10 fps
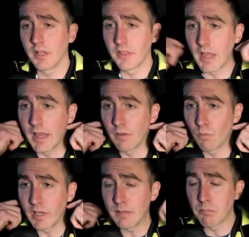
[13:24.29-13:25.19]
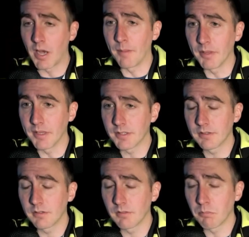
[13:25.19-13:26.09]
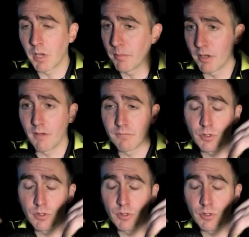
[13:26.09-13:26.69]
then we pop it off.